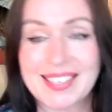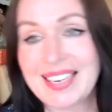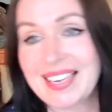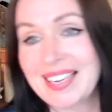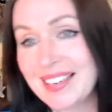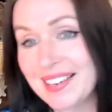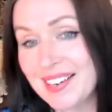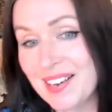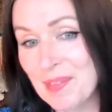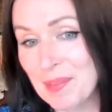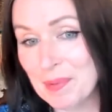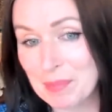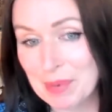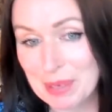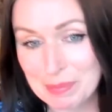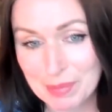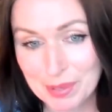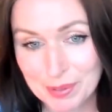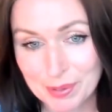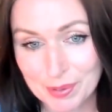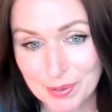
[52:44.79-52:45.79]
in the Be
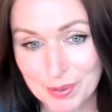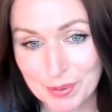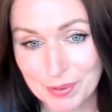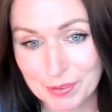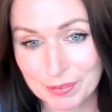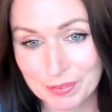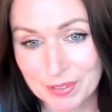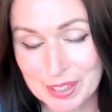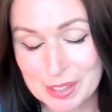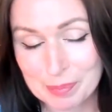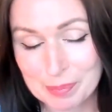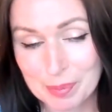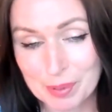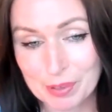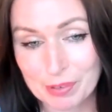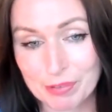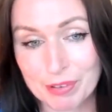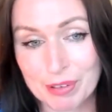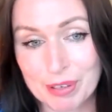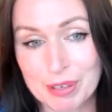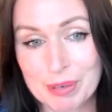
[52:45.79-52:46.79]
Mythical Facebook
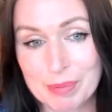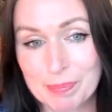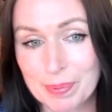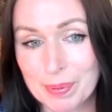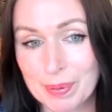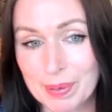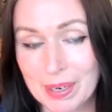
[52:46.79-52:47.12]
group,